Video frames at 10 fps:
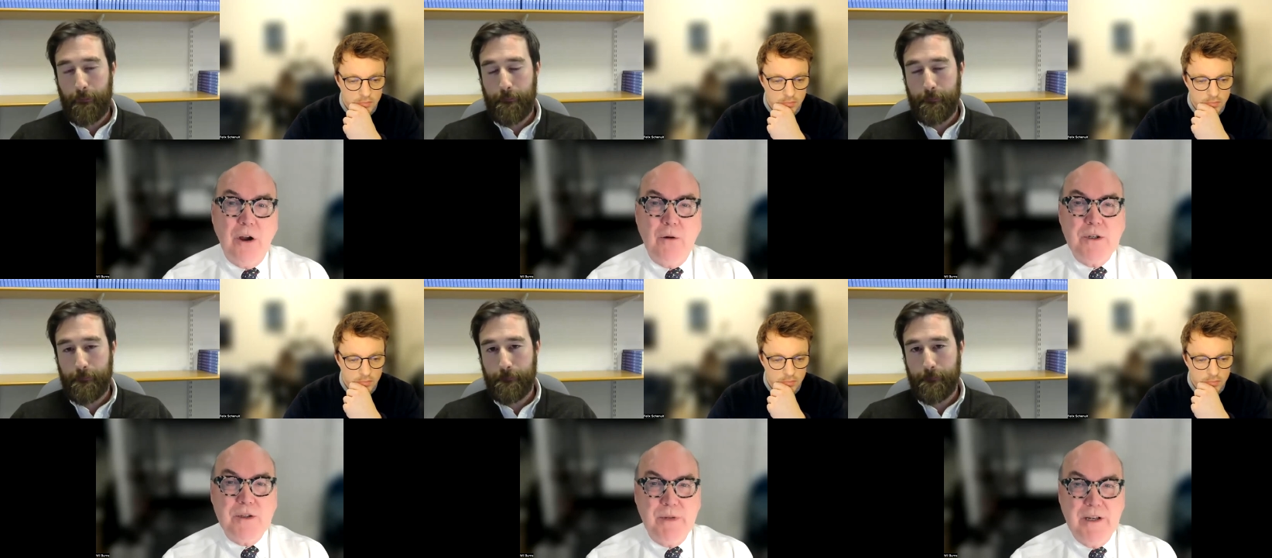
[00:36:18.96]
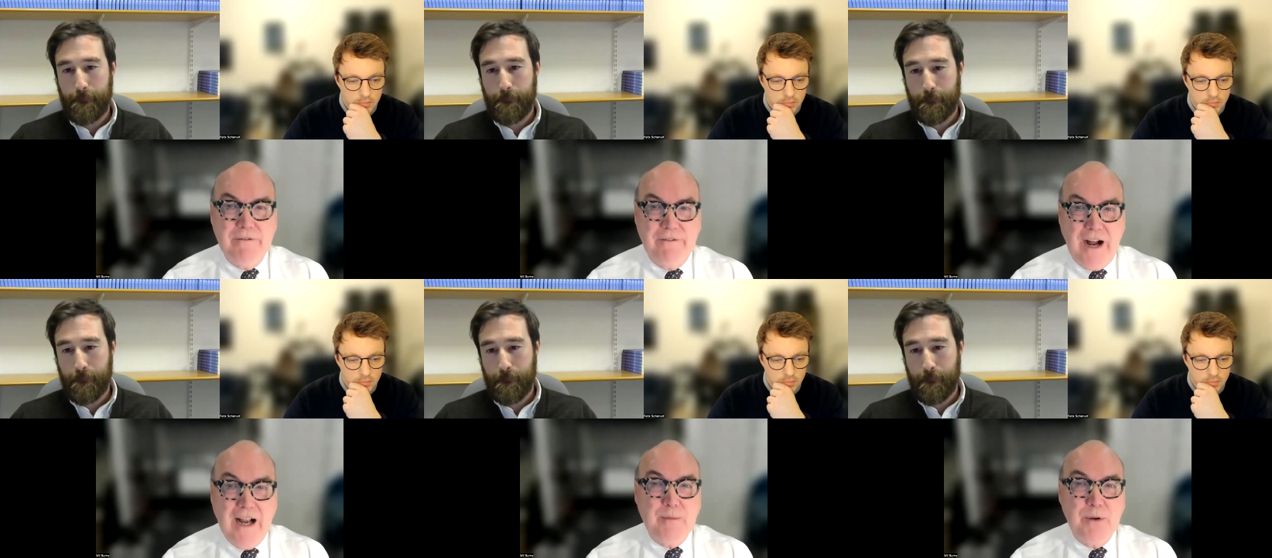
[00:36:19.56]
Speaker 1: always be
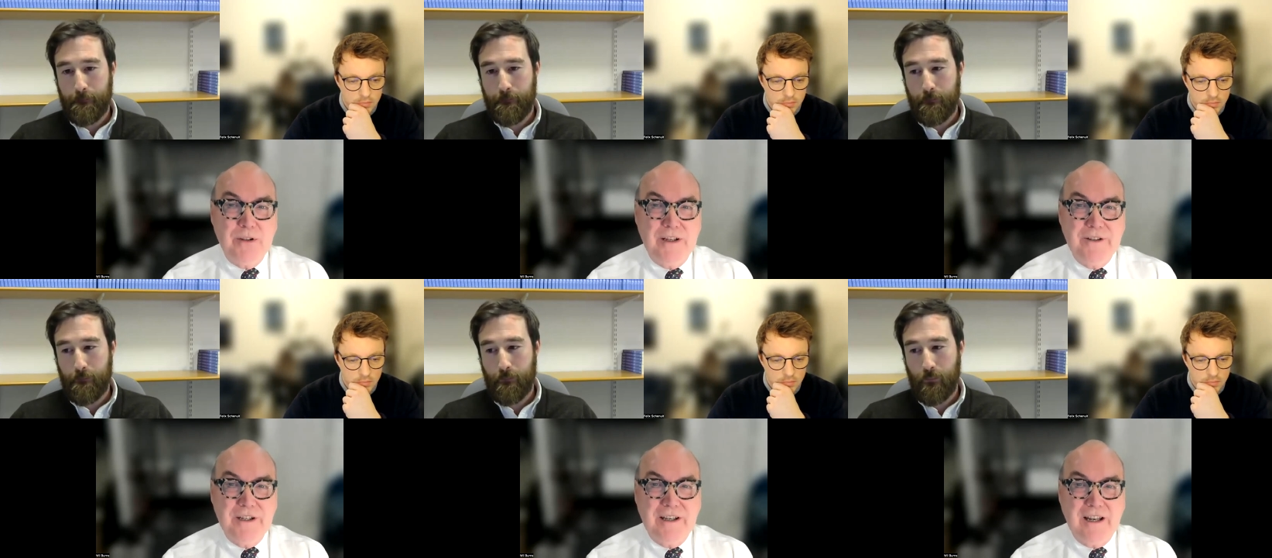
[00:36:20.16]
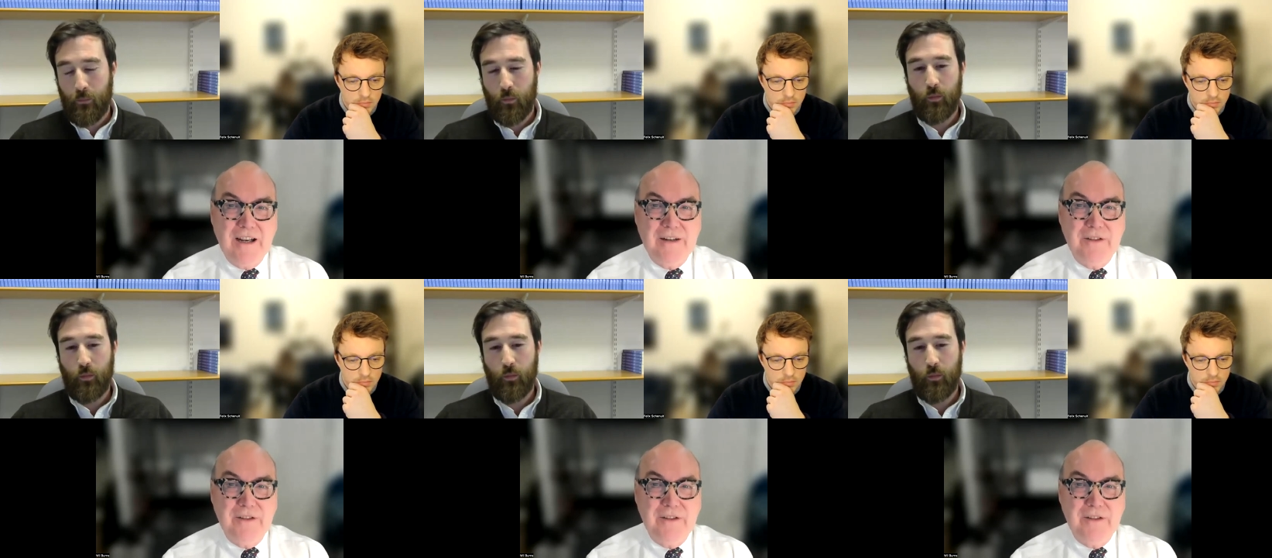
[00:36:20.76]
viable given kind